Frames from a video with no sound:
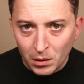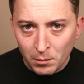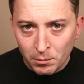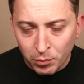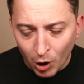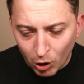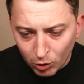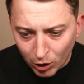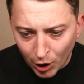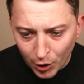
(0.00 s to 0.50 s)

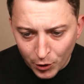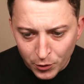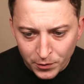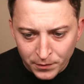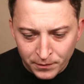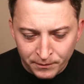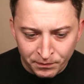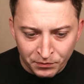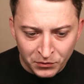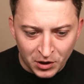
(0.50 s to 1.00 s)
Porro,
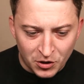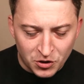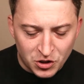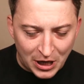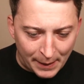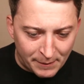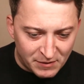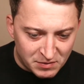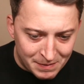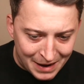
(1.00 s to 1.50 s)

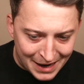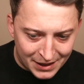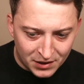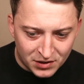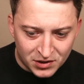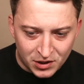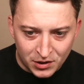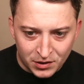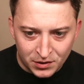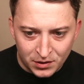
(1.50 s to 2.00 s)
James
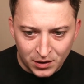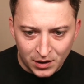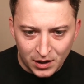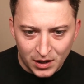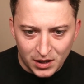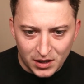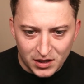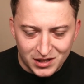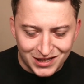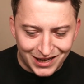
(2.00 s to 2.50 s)
Maddison,
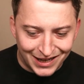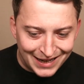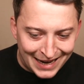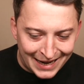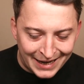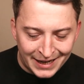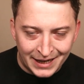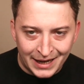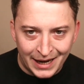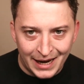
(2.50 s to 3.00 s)

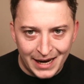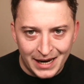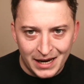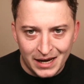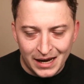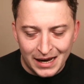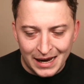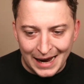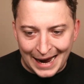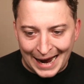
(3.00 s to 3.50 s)

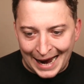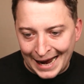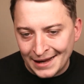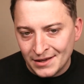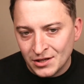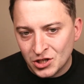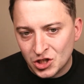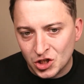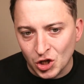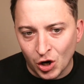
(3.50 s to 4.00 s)
Solanke,
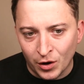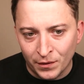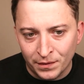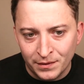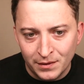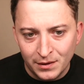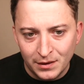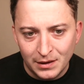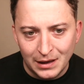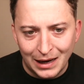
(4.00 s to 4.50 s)
and
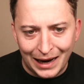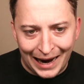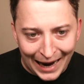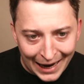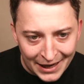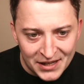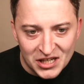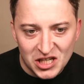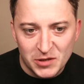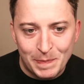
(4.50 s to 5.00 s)
Son,
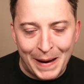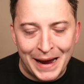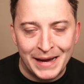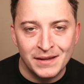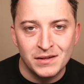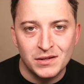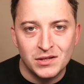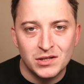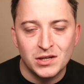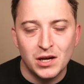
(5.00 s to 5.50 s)
and
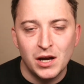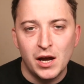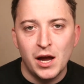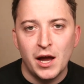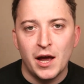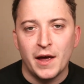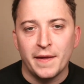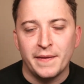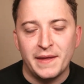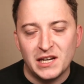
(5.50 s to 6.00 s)
Spence.
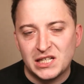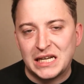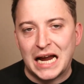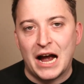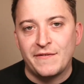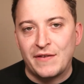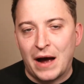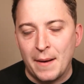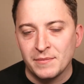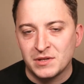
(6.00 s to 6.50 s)
This
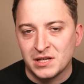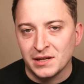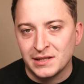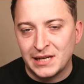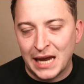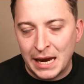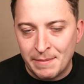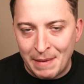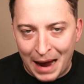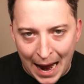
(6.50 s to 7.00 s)
Southampton
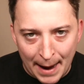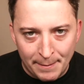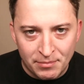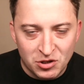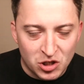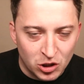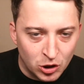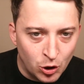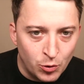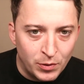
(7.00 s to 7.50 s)
team
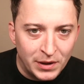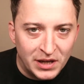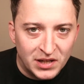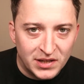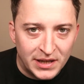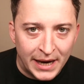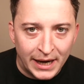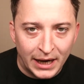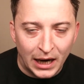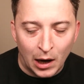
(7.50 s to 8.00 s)
absolutely
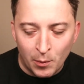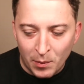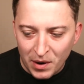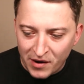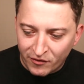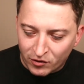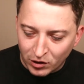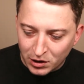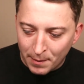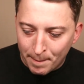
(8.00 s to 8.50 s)
stink. And we
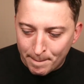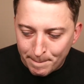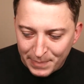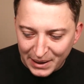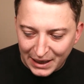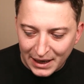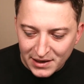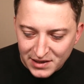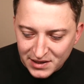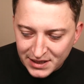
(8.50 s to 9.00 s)
have got the
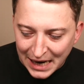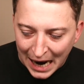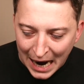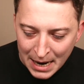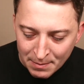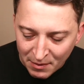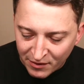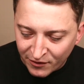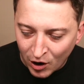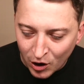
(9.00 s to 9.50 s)
biggest
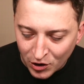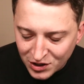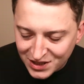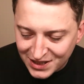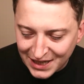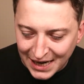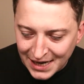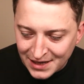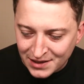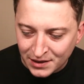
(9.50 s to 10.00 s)
game of our
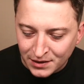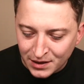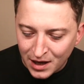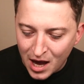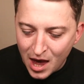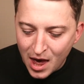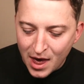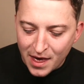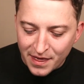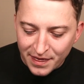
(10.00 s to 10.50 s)
season.
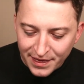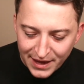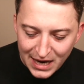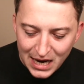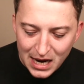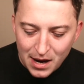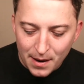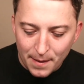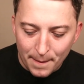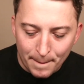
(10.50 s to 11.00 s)

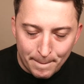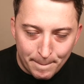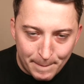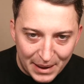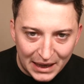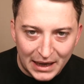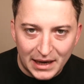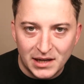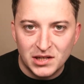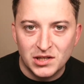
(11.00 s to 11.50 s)
The
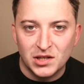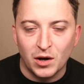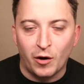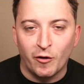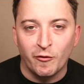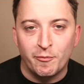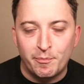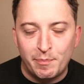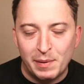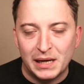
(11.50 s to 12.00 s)
biggest
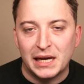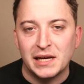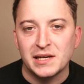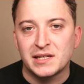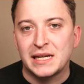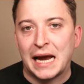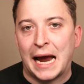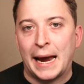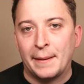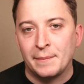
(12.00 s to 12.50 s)
of
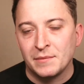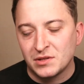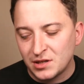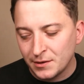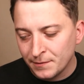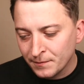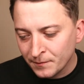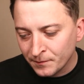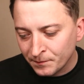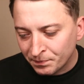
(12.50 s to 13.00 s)
biggest games
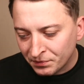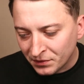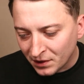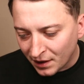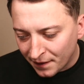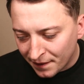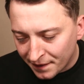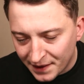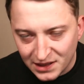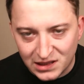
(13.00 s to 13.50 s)

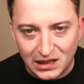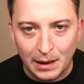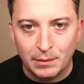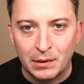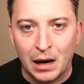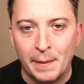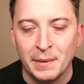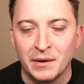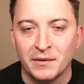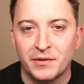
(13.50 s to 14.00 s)
this
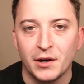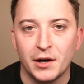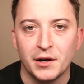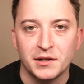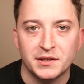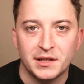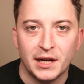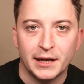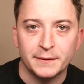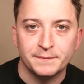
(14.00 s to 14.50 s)
upcoming
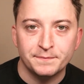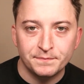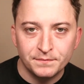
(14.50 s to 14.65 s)
Thursday